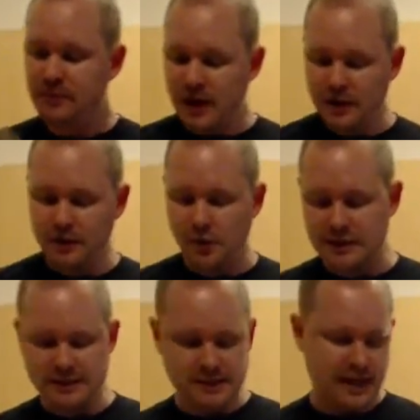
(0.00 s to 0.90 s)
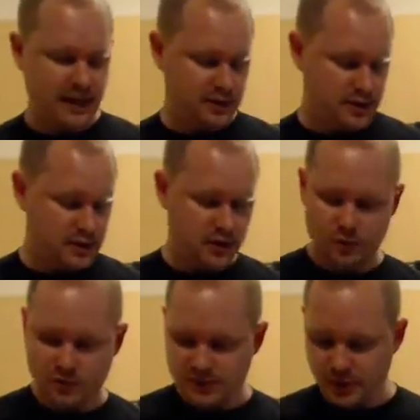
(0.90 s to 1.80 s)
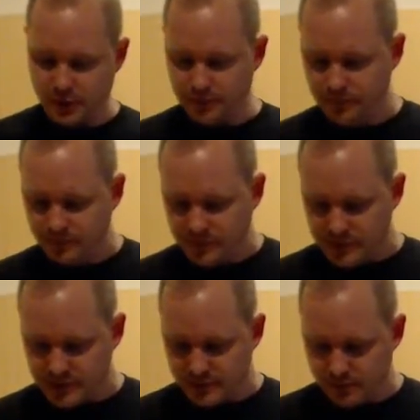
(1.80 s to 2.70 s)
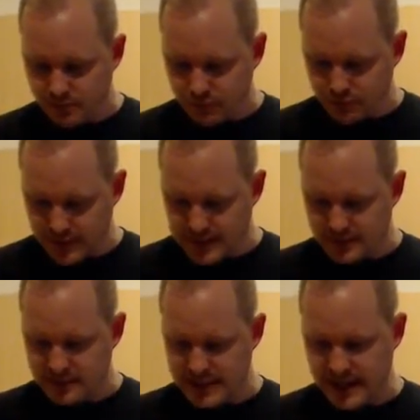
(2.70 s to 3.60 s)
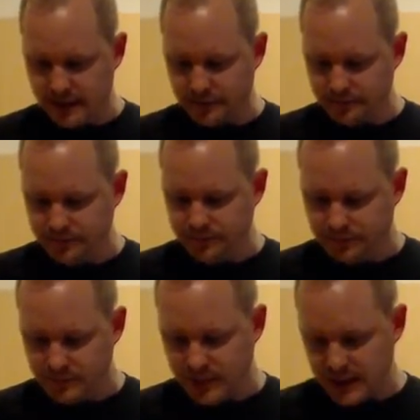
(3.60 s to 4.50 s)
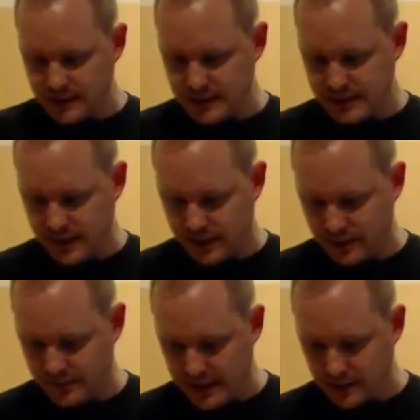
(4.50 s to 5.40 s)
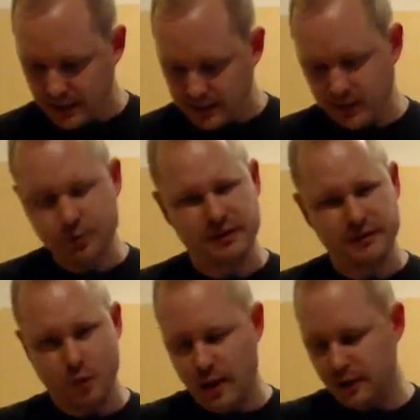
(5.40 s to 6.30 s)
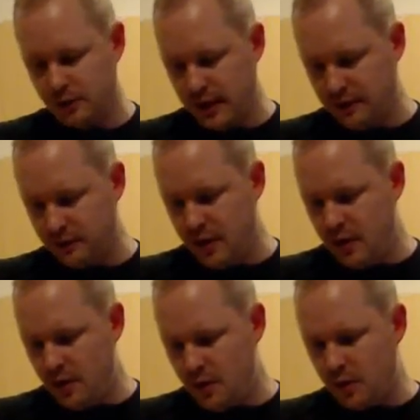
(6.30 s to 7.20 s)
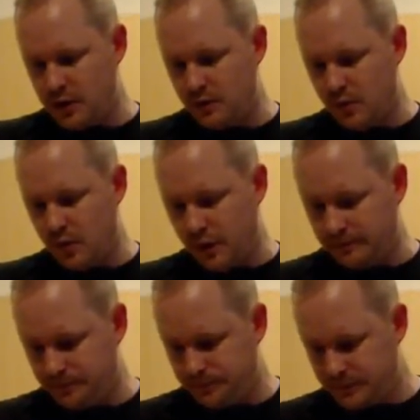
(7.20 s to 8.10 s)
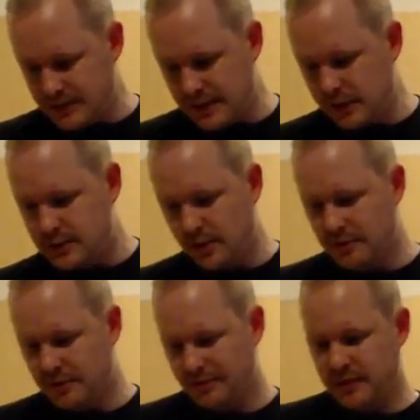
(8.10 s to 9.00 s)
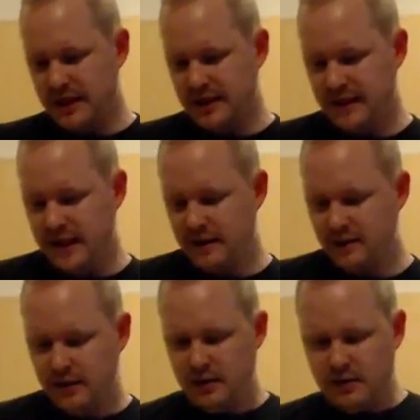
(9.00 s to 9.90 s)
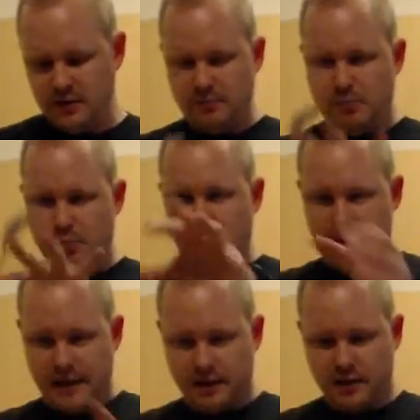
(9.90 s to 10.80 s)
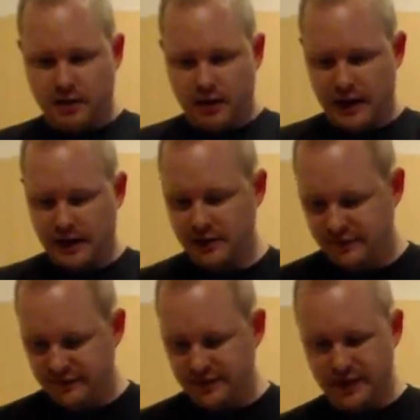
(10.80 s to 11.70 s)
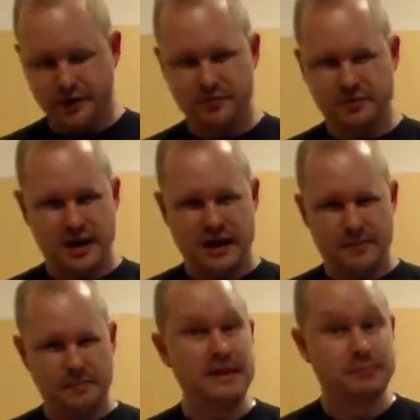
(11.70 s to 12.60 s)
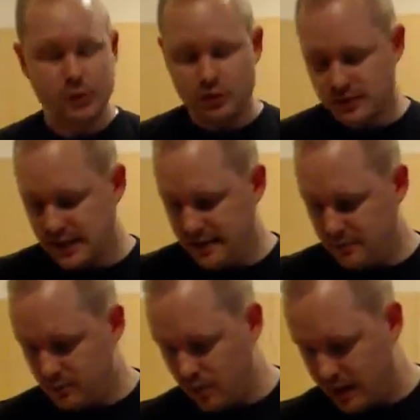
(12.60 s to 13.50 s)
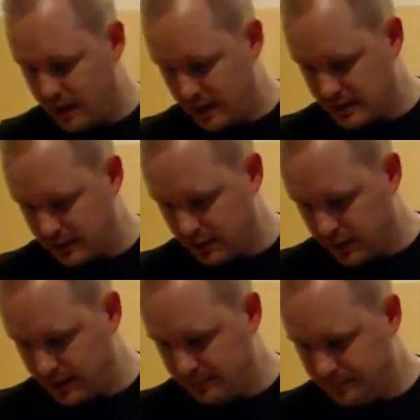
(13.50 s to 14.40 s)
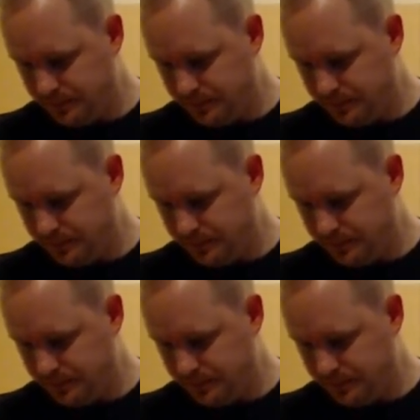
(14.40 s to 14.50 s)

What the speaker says: Otherwise, just a normal spoon. Just press them down in the center and make like a little bit of a well. And what you want is that'll stop them from getting that big kind of, meatball shape when you're actually cooking them.